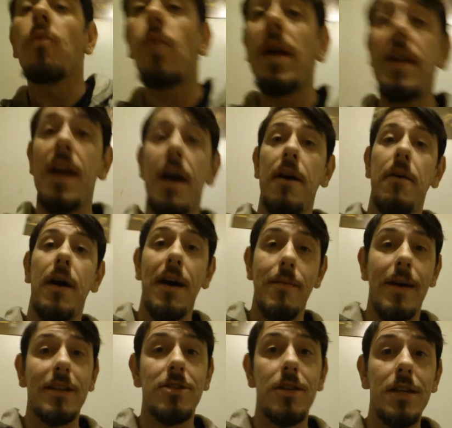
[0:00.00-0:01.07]
right now,
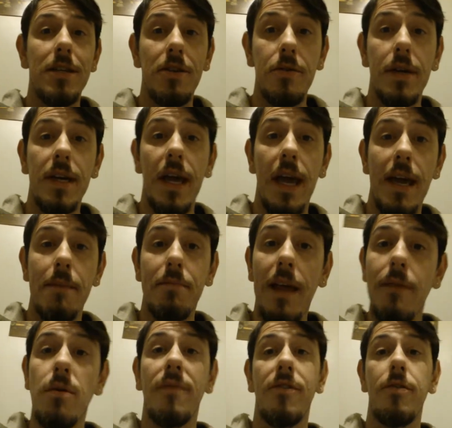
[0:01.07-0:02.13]
I'm actually doing a
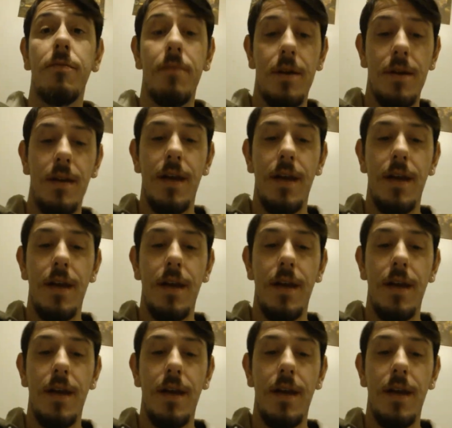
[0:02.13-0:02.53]
play review,